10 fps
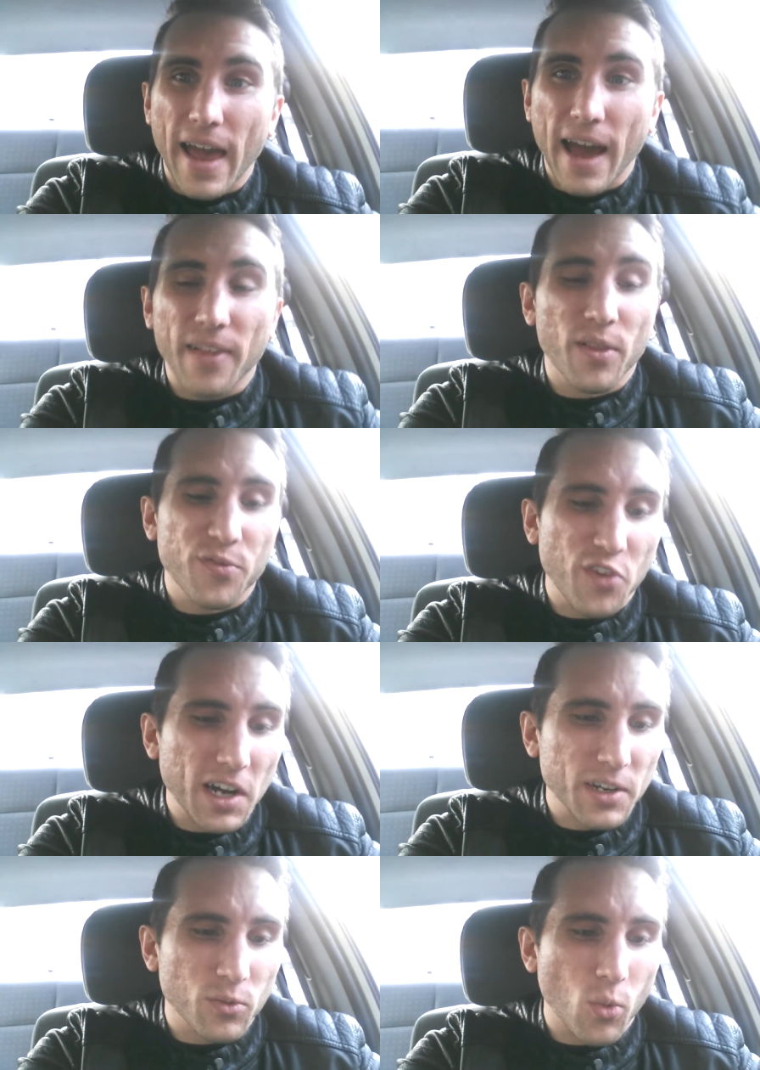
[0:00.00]
out of the
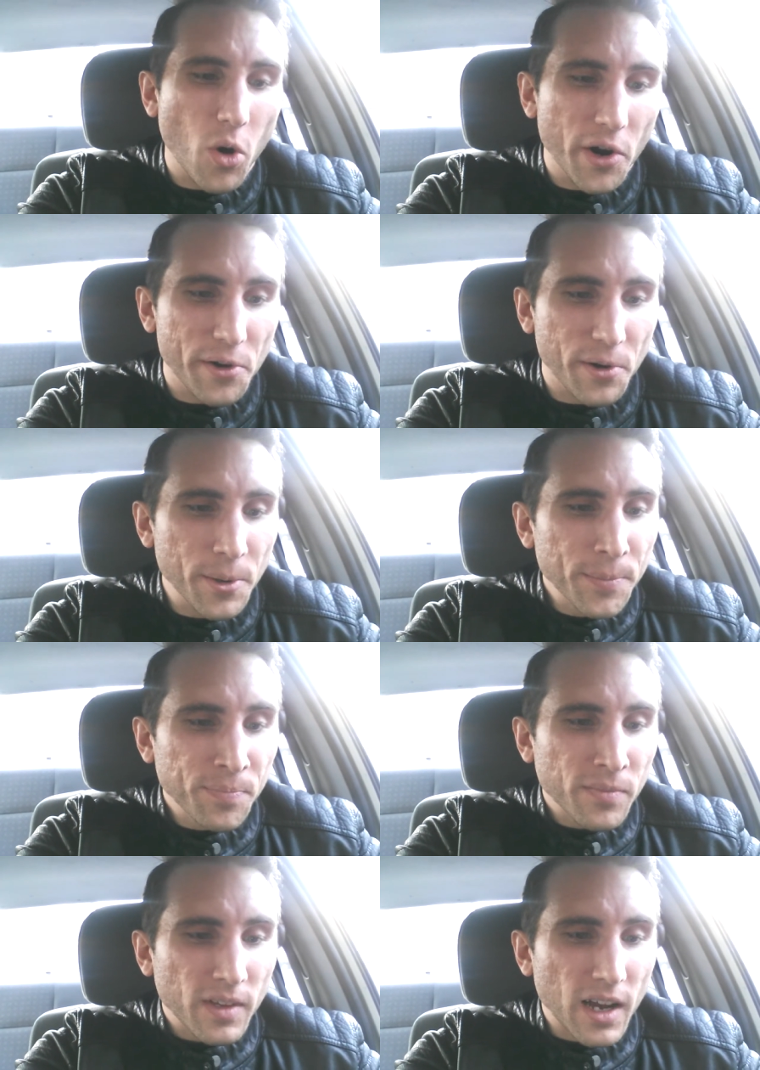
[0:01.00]
fucking water.
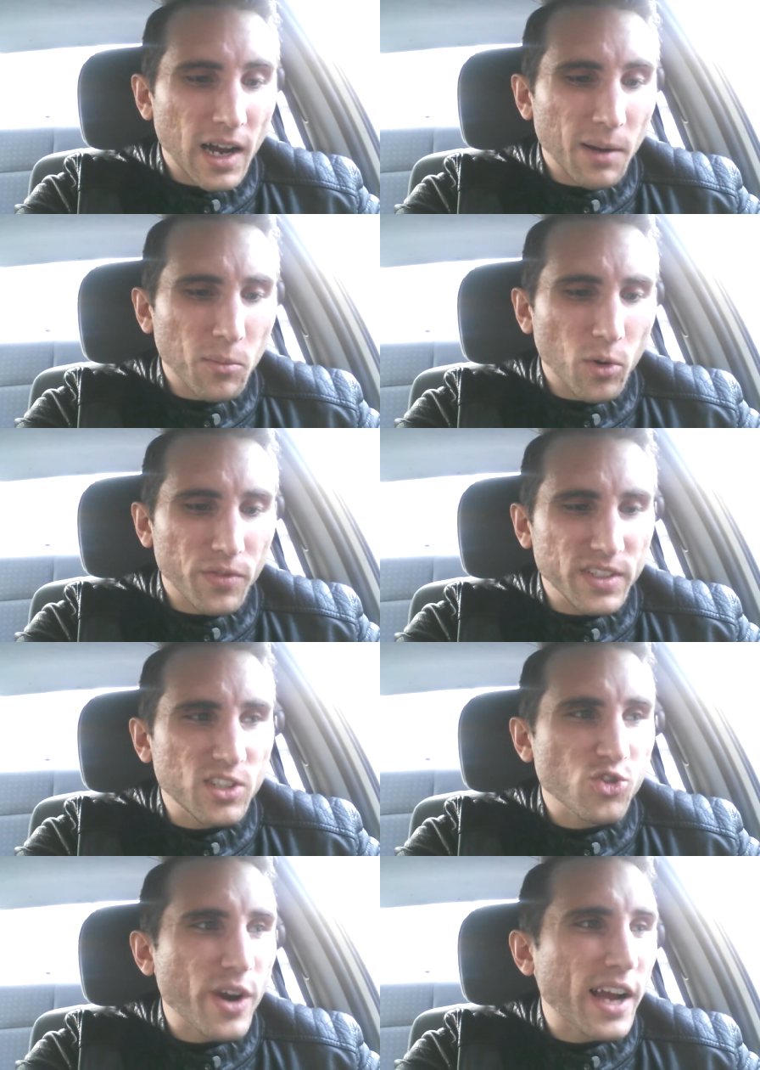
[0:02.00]
Um, with
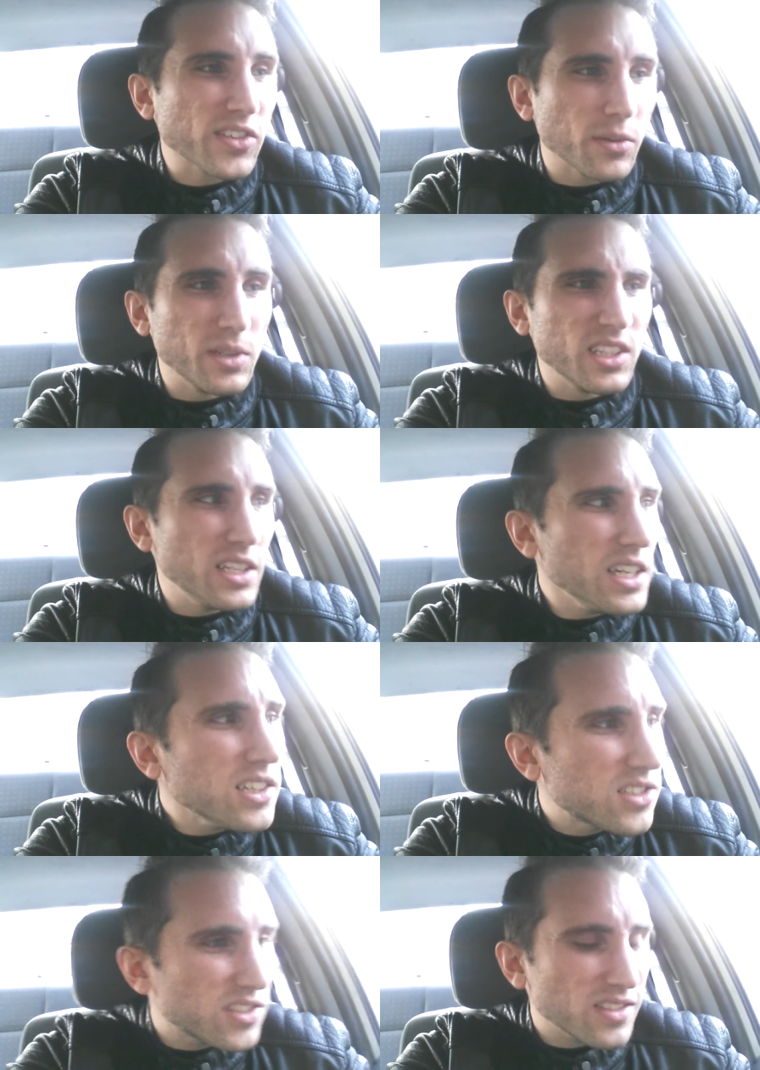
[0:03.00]
these tracks, I mean,
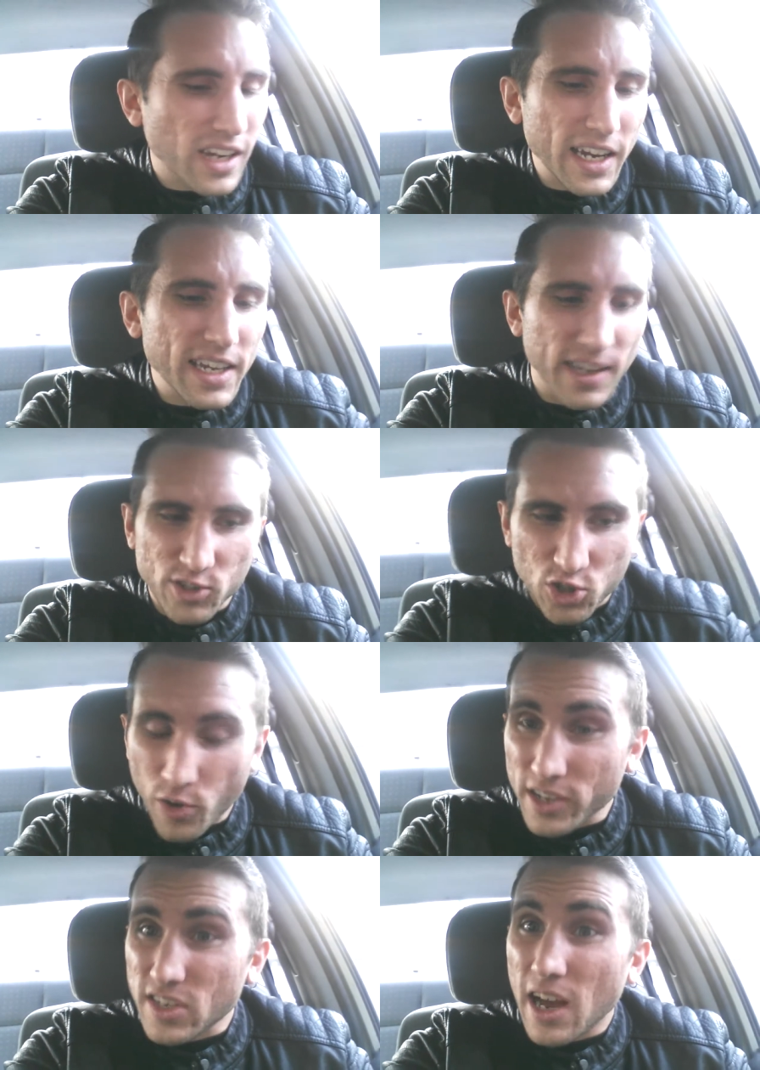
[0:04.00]
these, I can't
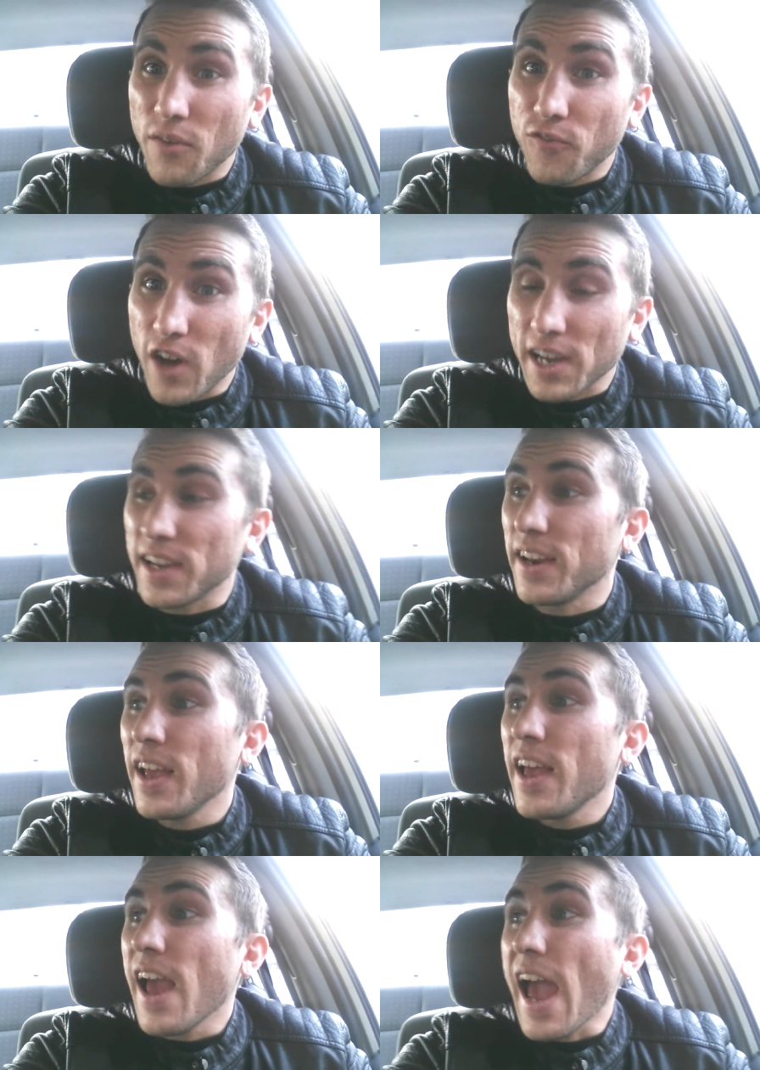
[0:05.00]
stress how fucking
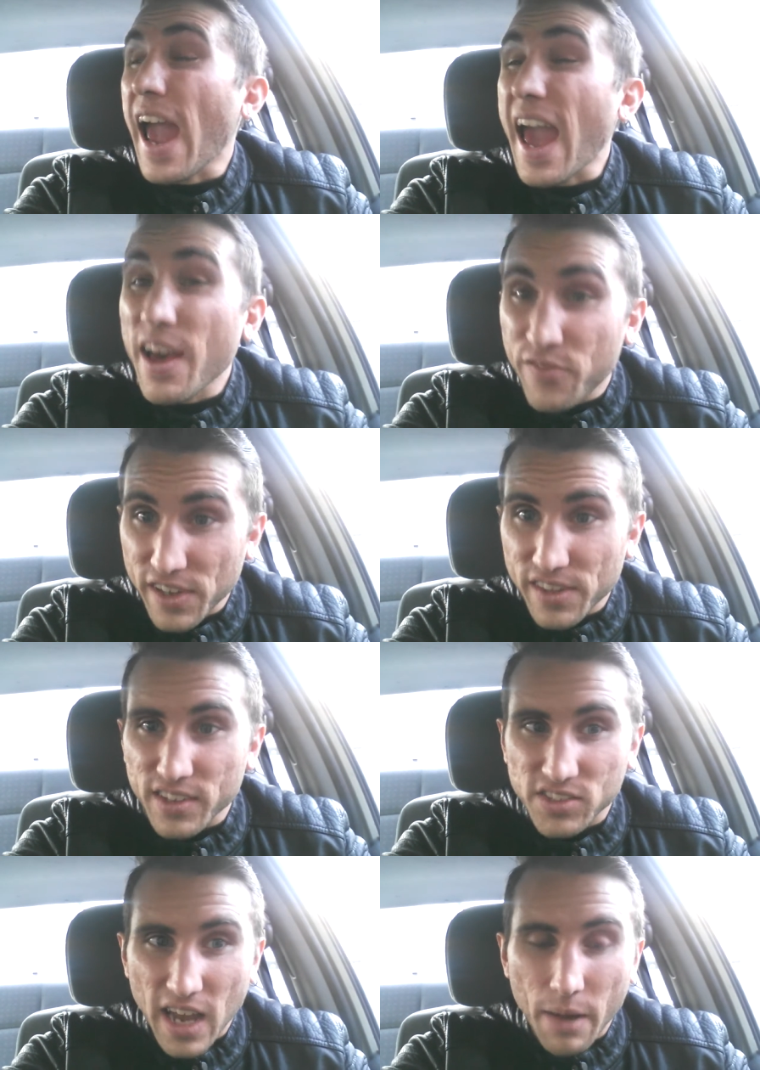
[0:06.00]
heavy
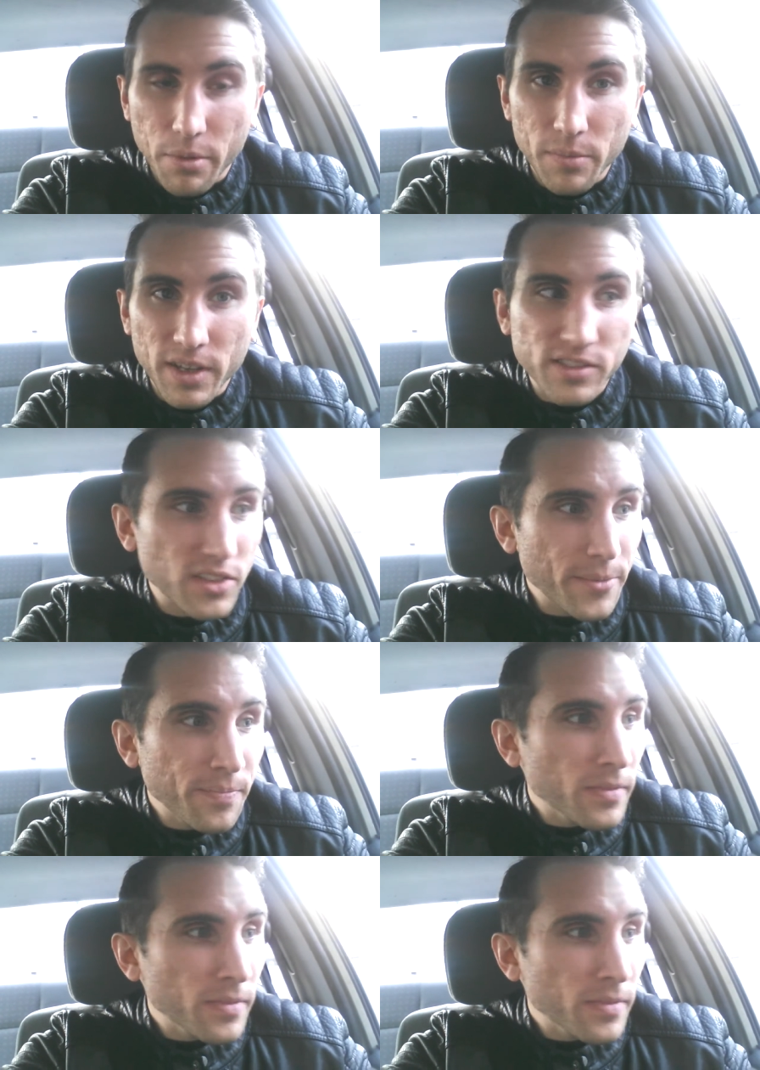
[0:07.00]
this album is.